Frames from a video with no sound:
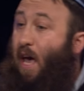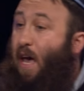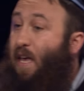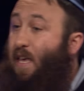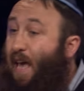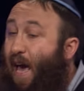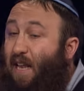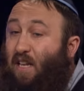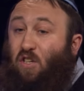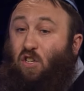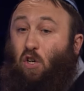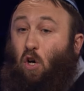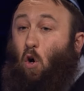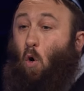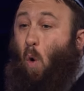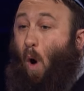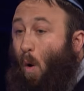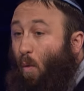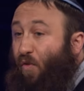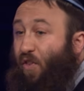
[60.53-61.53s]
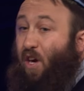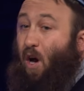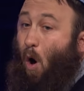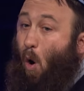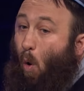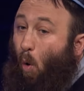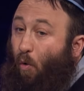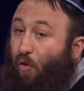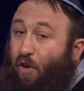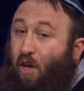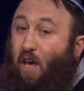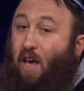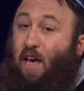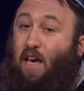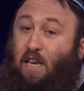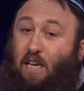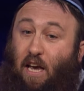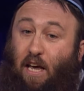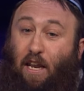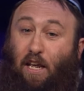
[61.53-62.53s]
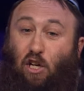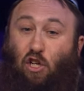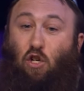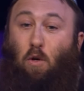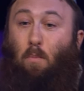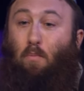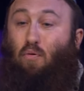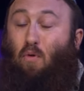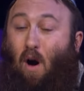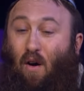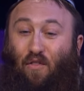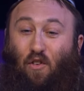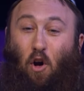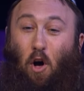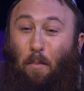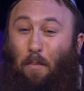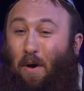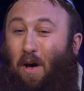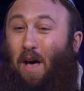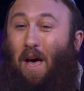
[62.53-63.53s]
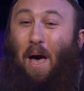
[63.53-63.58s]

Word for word: Yet, to quote the old Yiddish proverb,